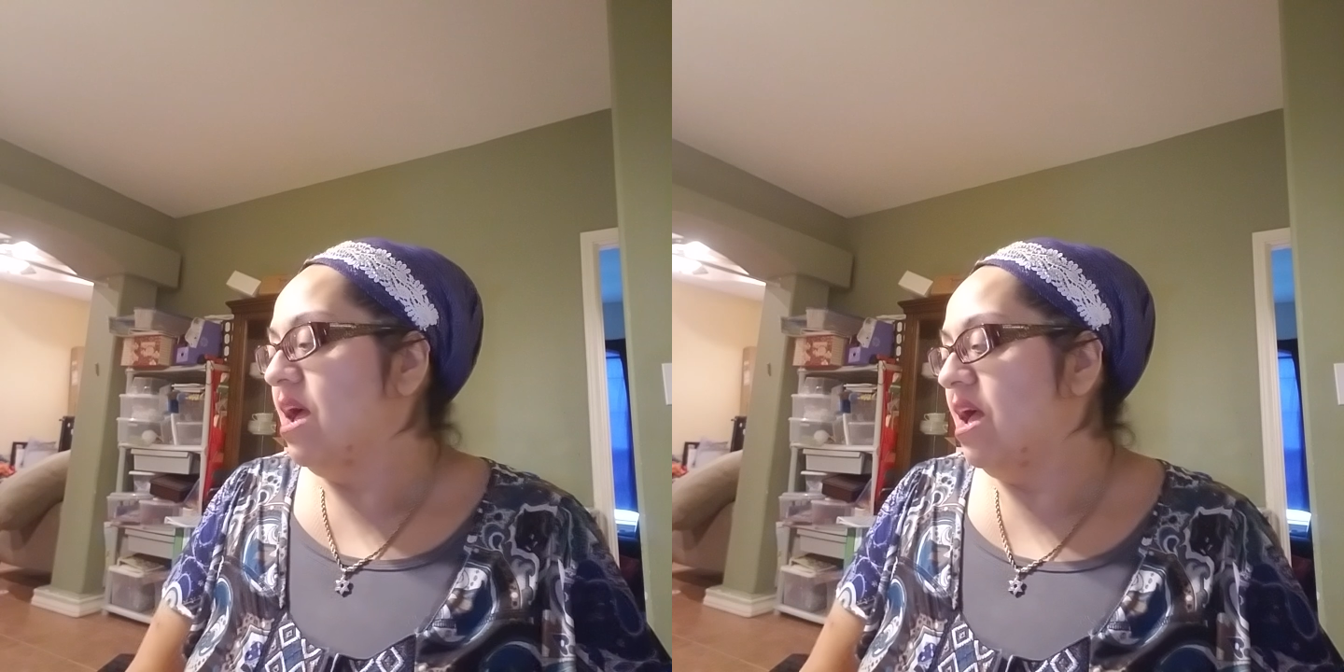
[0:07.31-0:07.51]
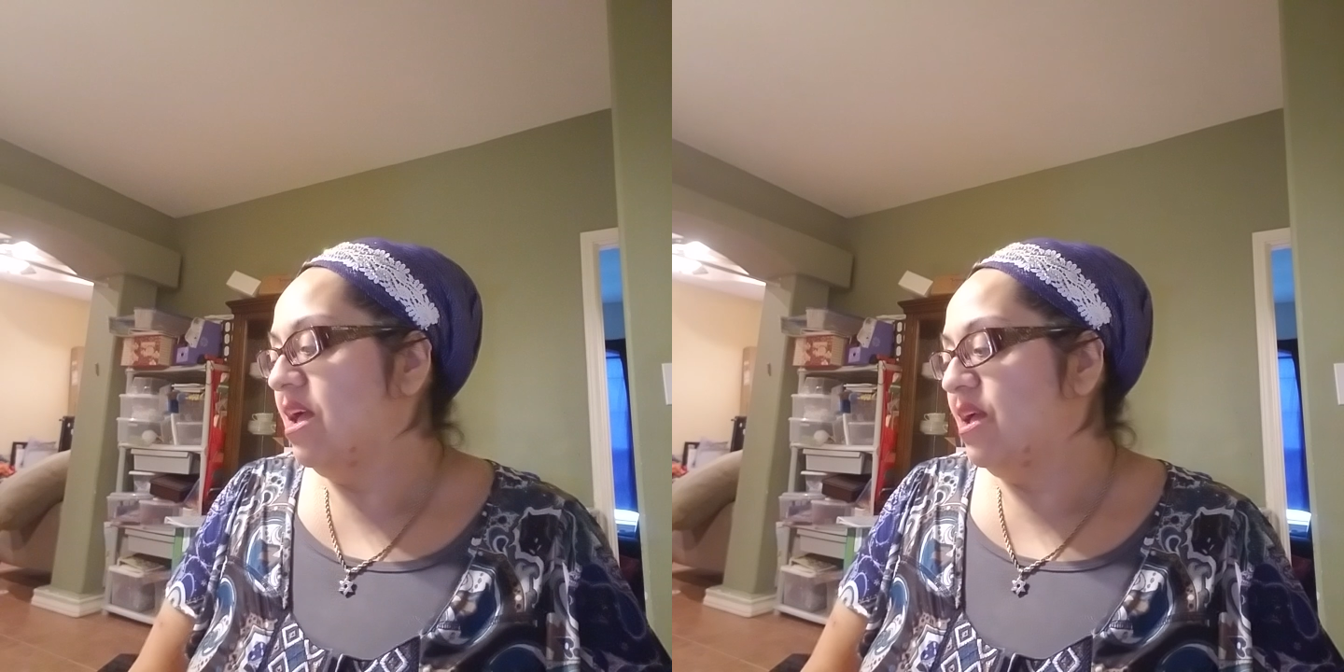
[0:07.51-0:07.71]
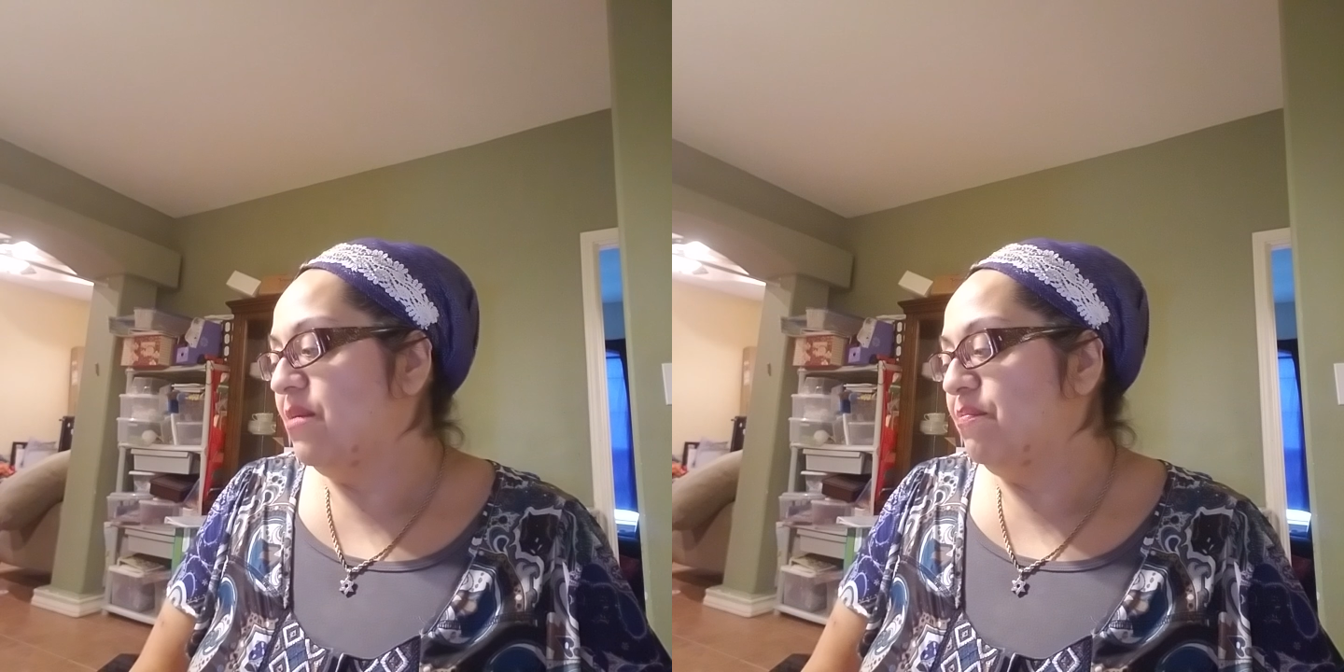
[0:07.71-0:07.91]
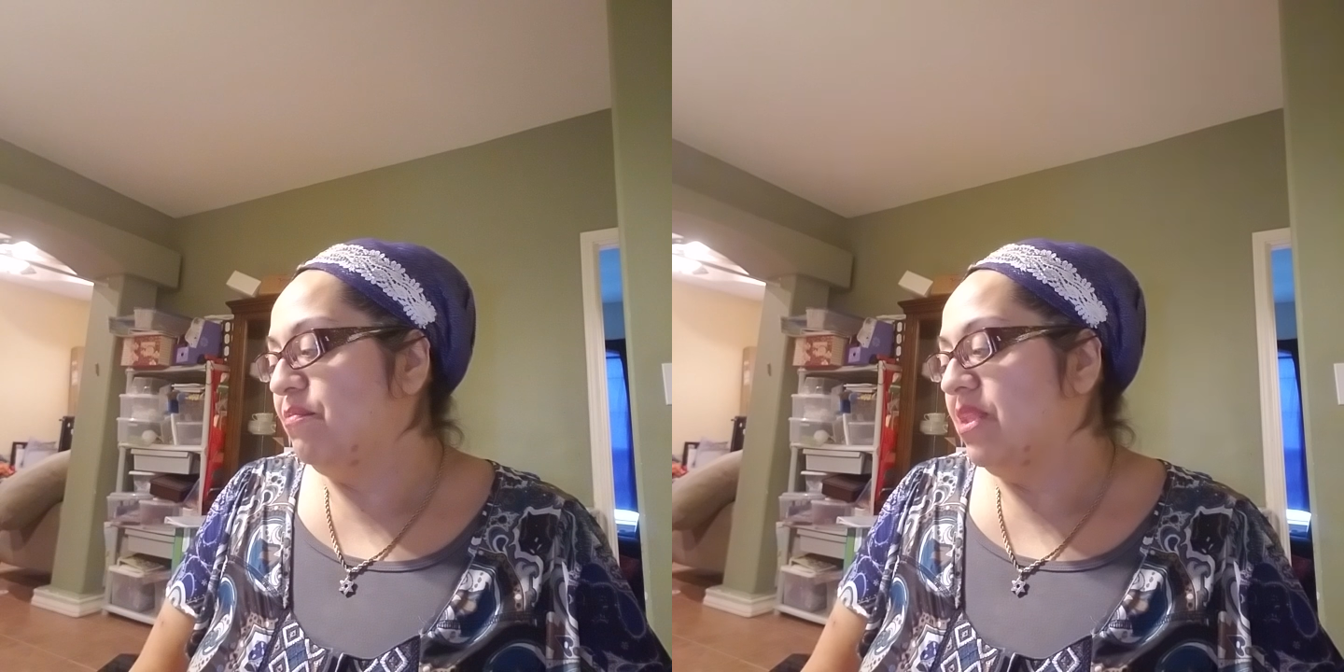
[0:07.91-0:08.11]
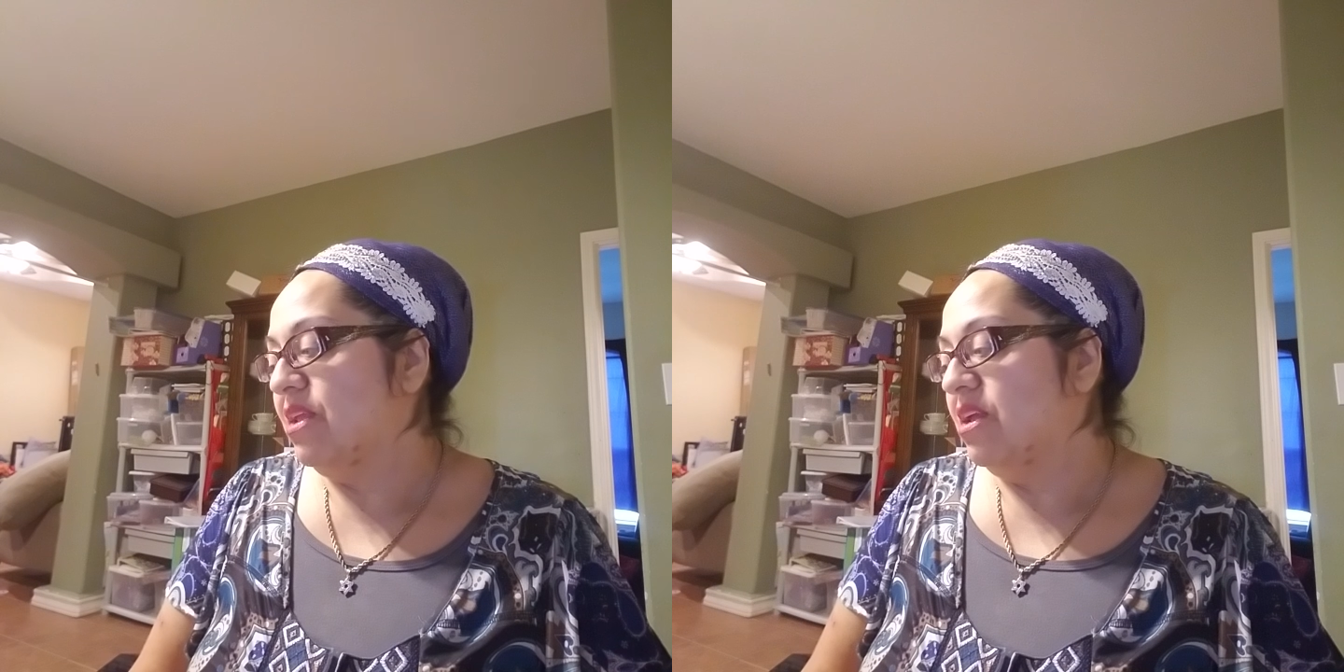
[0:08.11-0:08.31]
A
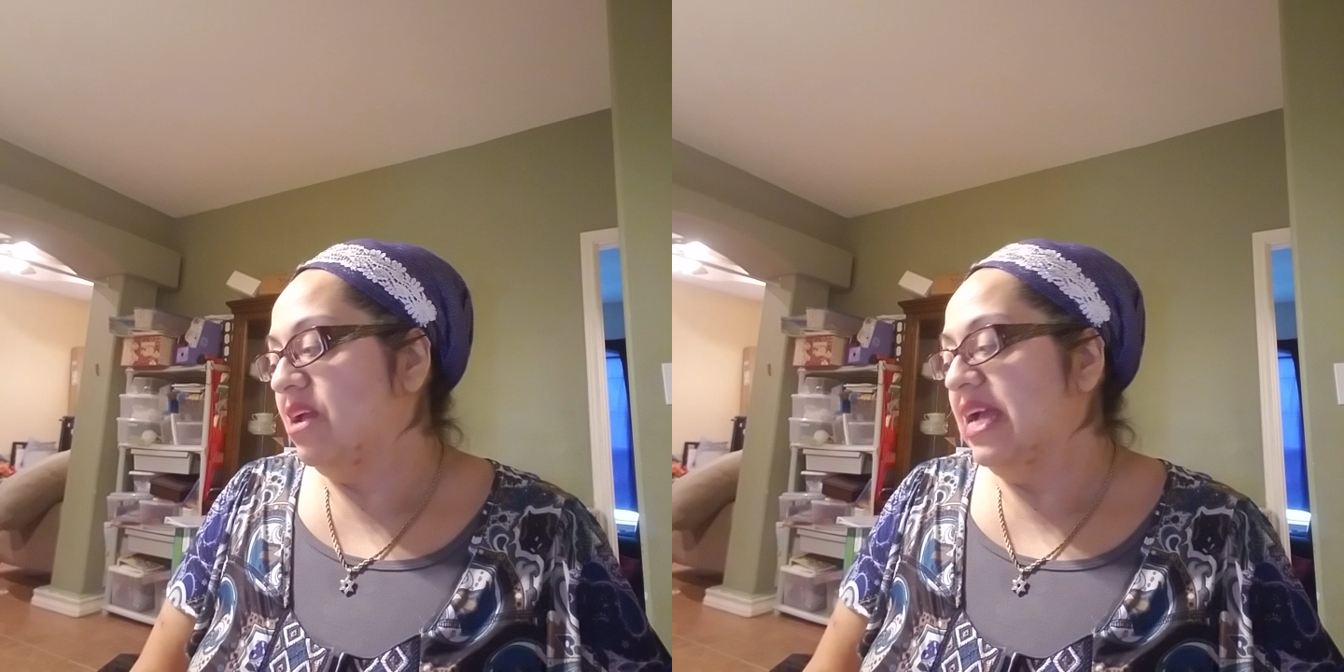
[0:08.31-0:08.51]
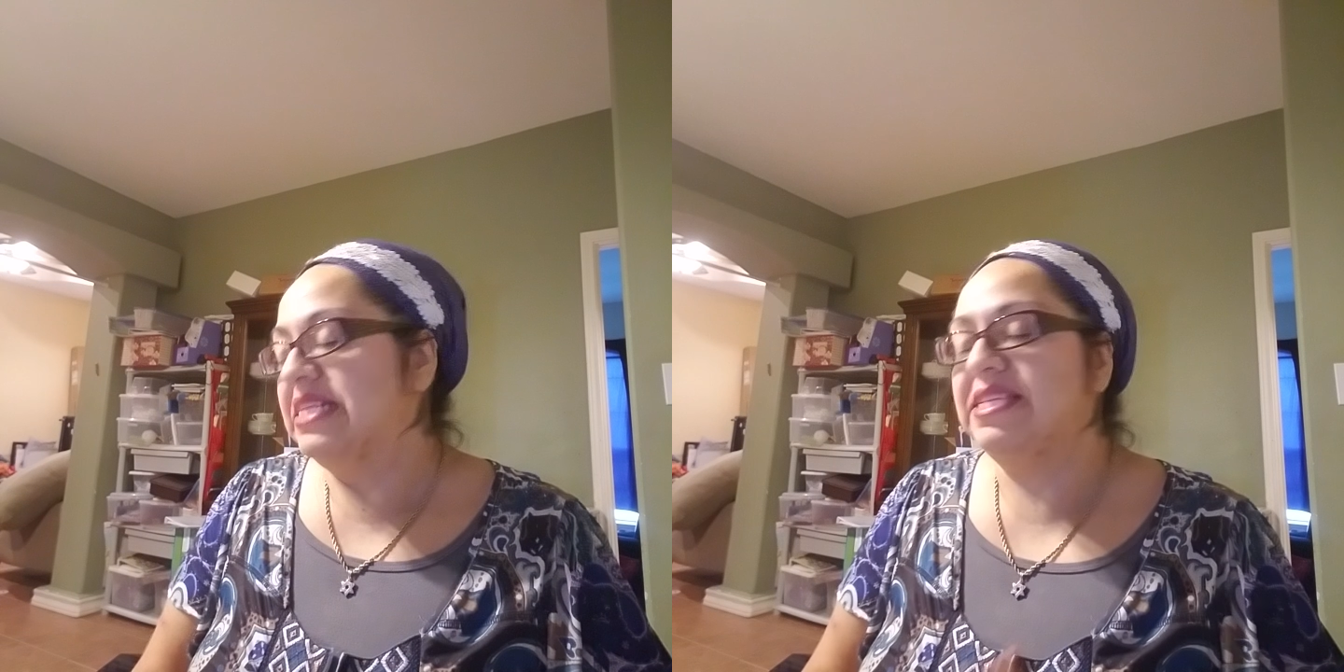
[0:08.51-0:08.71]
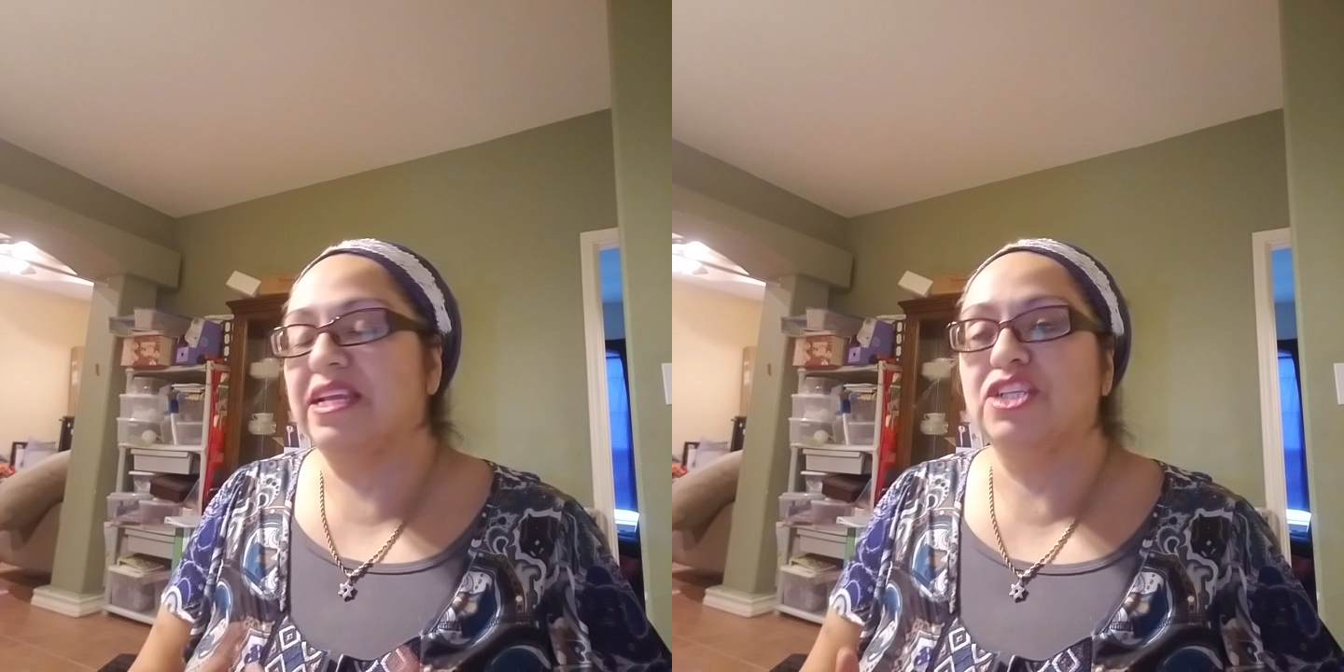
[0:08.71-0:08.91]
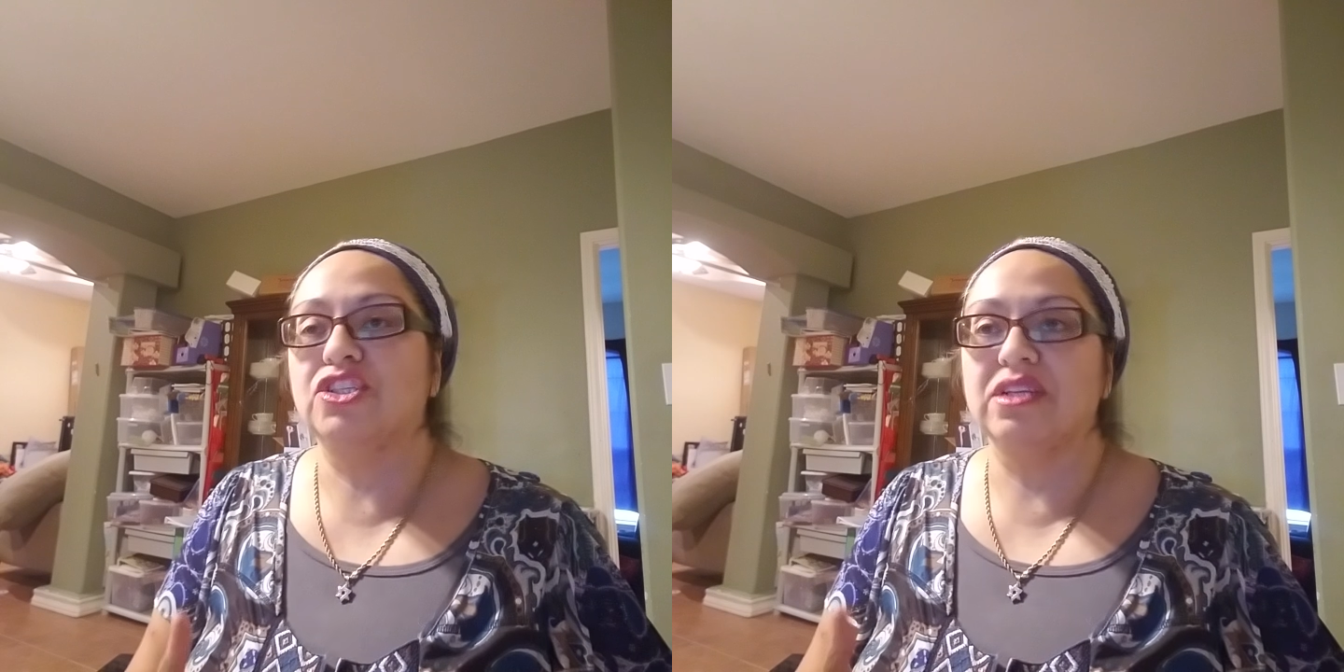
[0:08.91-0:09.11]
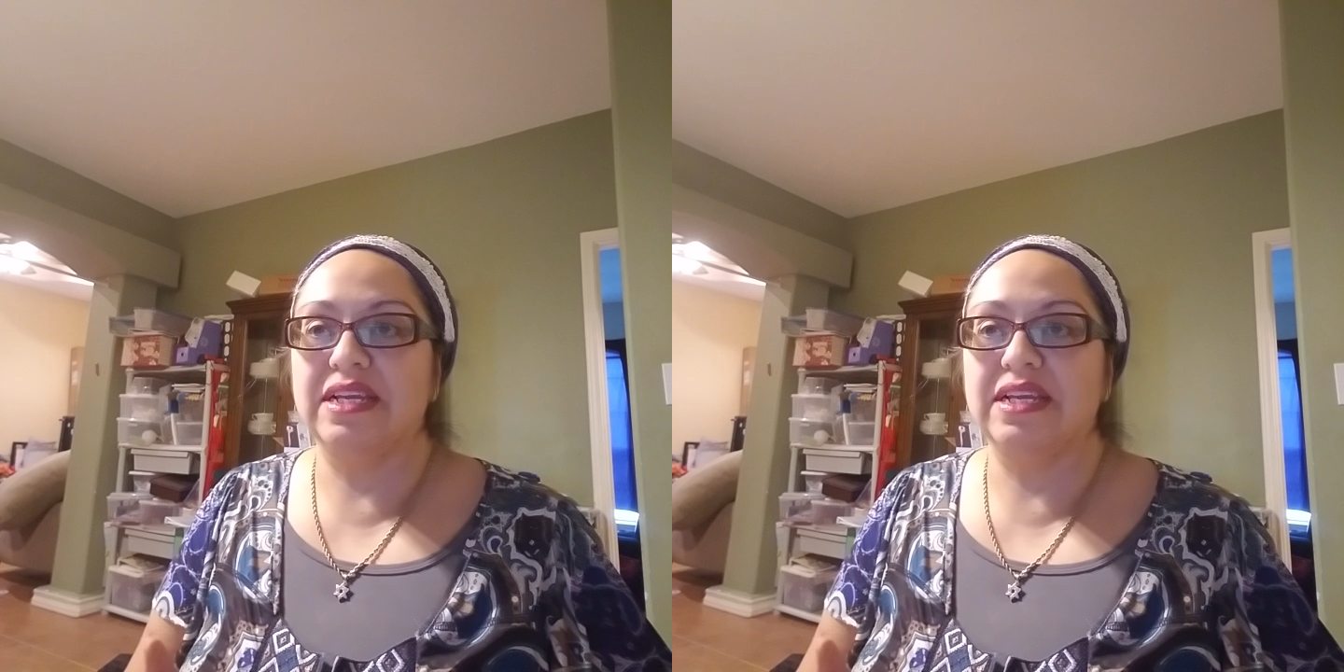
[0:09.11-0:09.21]
tincture